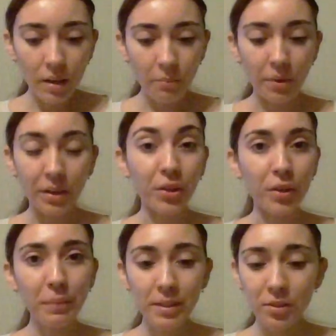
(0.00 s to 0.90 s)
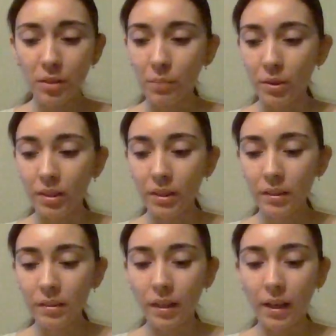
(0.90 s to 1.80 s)
But going back to the
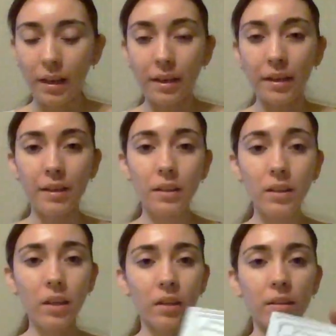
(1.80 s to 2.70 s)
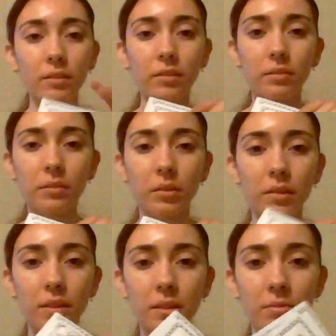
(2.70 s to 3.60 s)
booklet, I cut
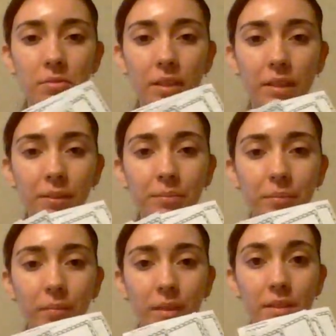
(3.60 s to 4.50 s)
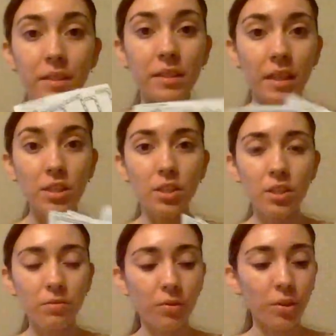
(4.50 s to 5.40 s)
the different
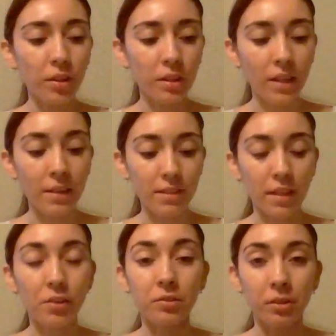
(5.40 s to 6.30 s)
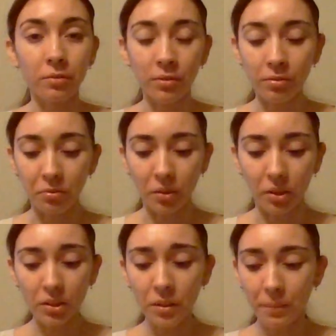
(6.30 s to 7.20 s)
stages for the life cycle of a frog,